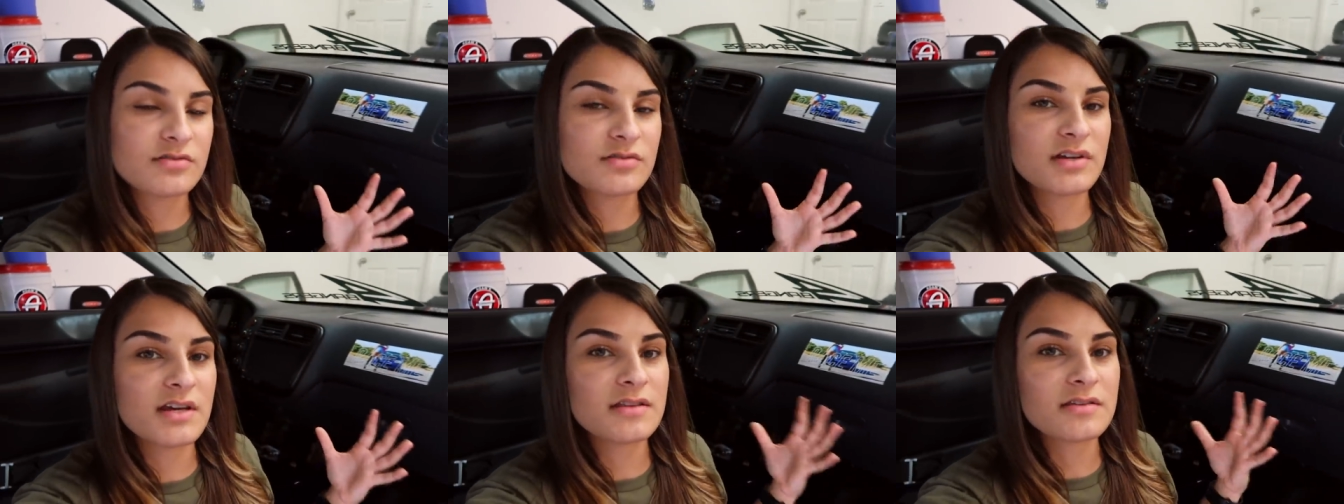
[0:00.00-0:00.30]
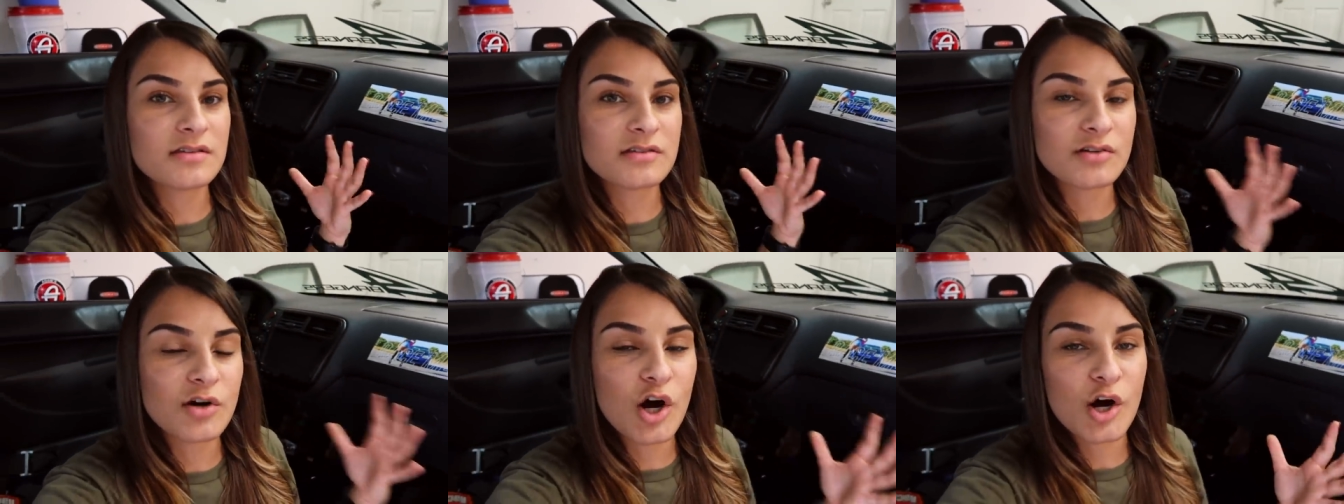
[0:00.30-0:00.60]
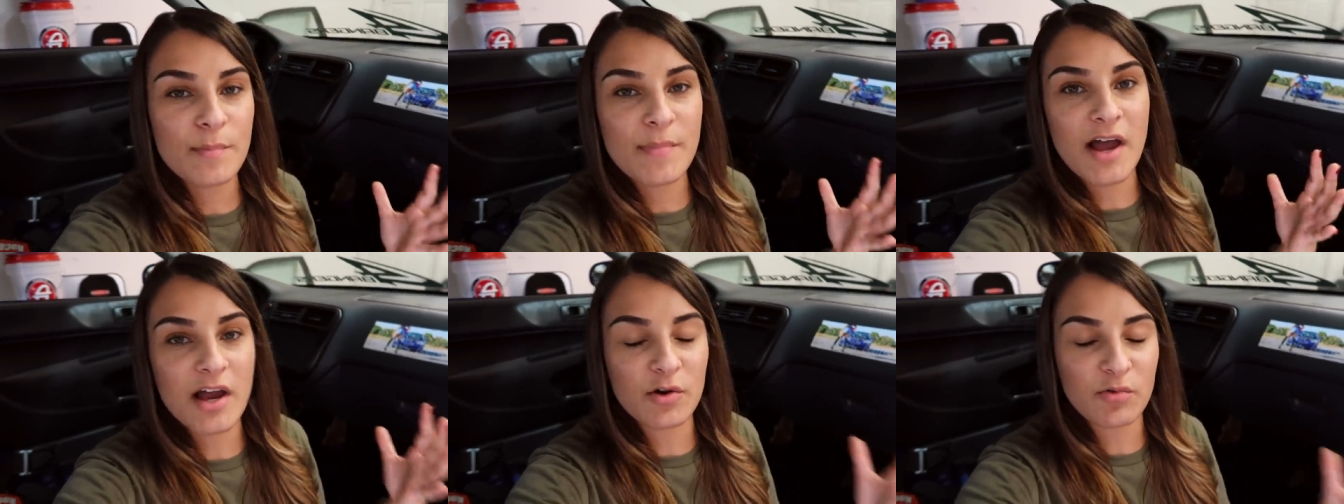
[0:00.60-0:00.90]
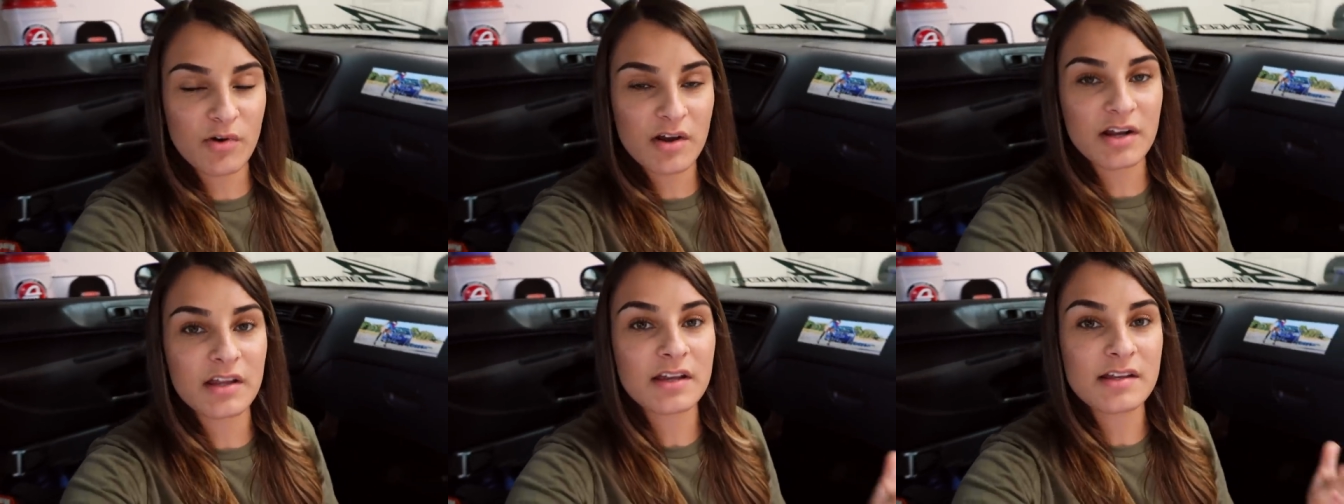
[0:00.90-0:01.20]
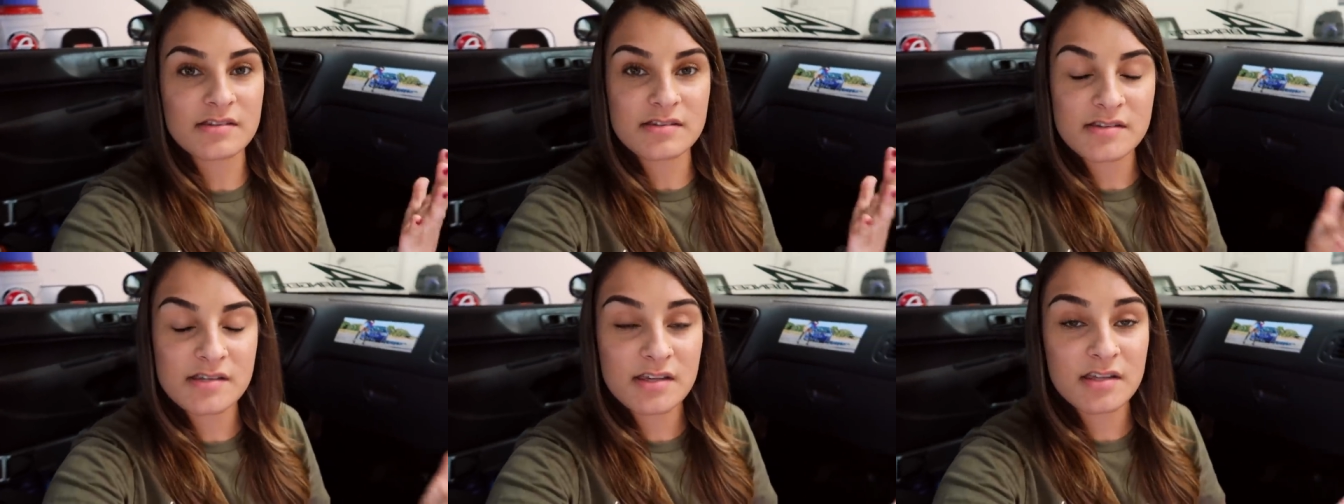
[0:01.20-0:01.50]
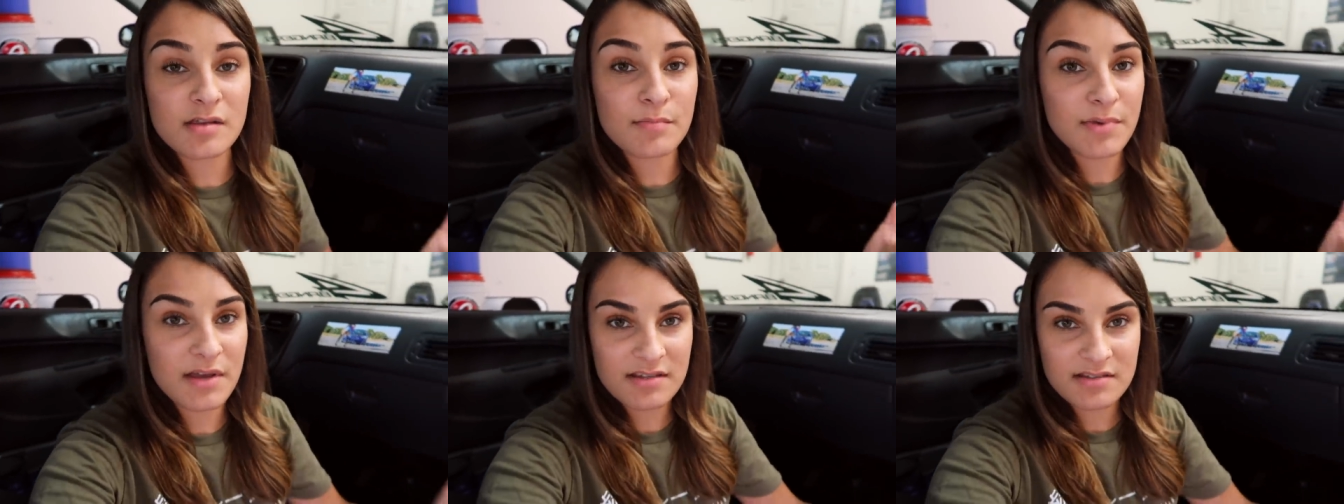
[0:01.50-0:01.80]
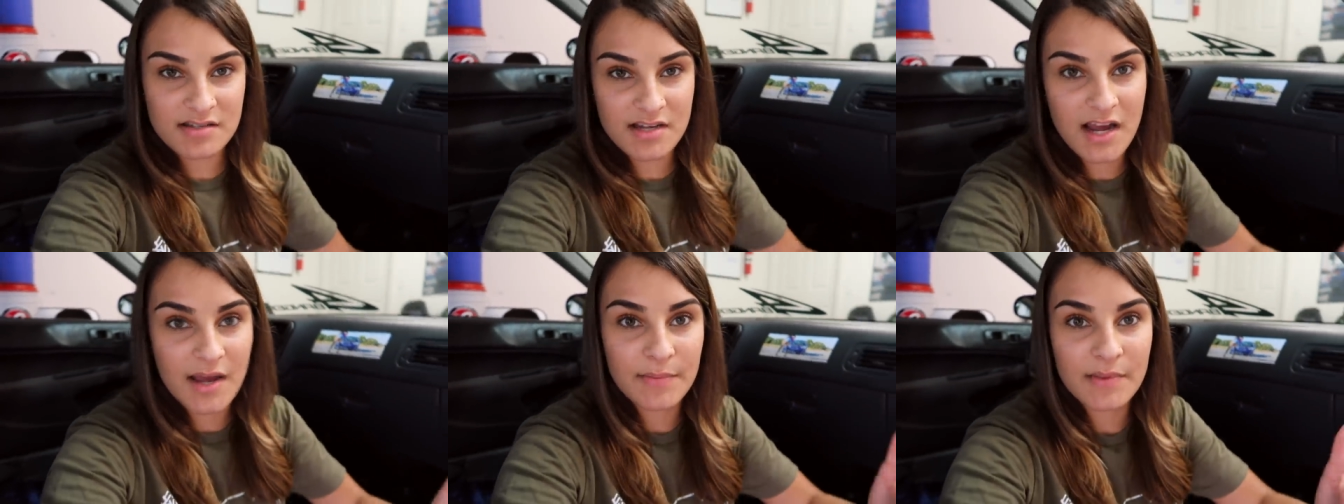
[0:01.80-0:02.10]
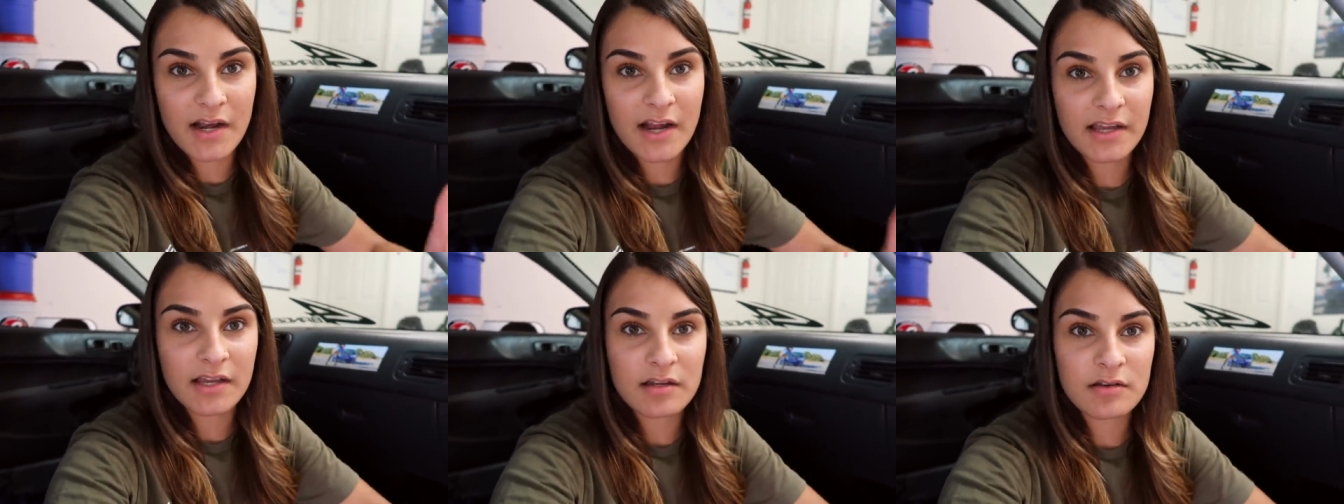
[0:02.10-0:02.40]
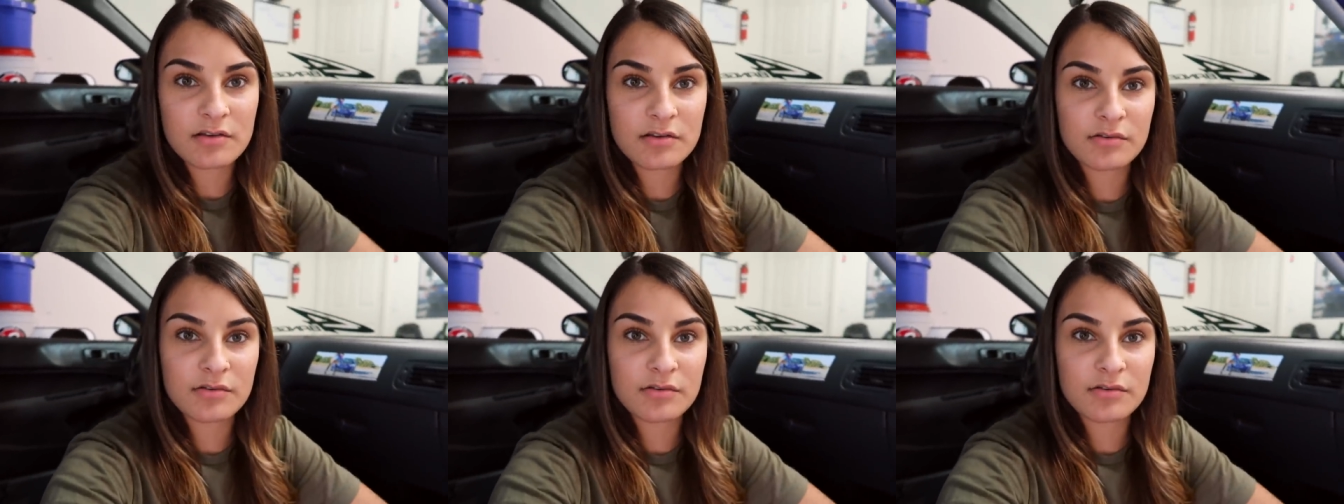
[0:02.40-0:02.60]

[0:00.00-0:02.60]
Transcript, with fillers: to get this car back running and see the best time that I can